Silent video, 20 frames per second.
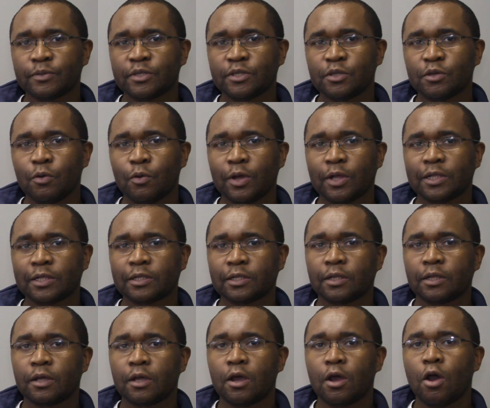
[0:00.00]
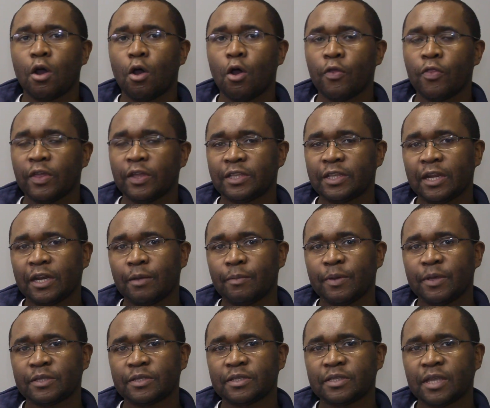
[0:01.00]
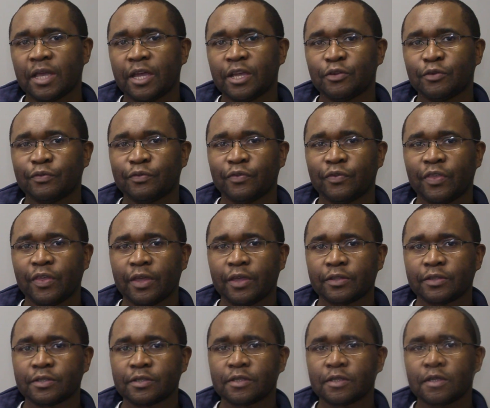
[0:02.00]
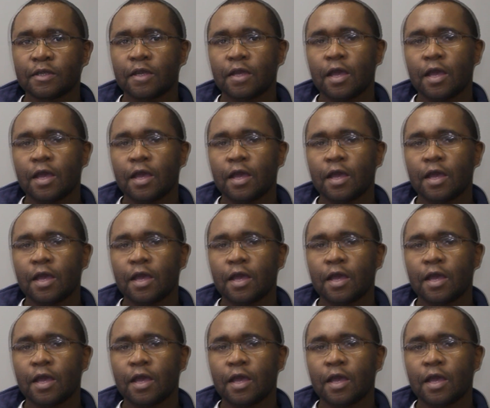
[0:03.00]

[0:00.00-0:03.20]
SQL on the database side of things.